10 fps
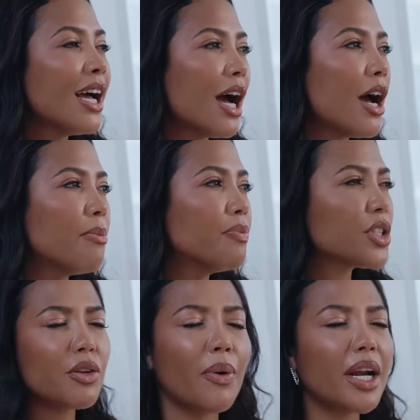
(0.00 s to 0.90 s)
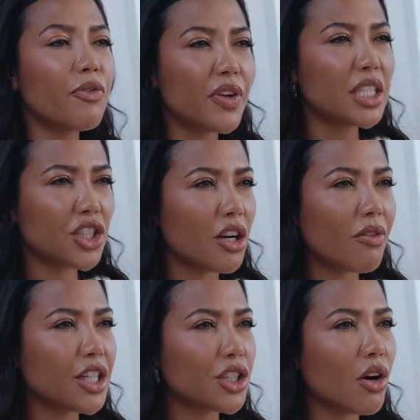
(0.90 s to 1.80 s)
So no, I don't think it's
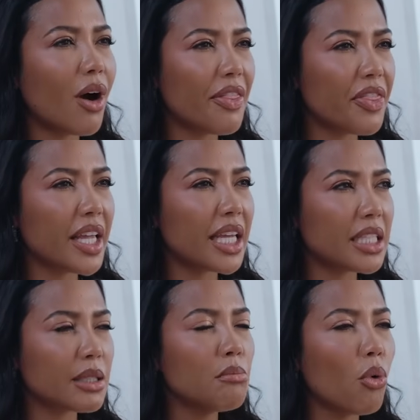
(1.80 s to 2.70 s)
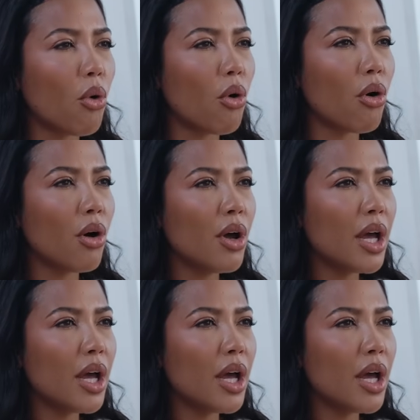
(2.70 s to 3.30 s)
generational. I think it's more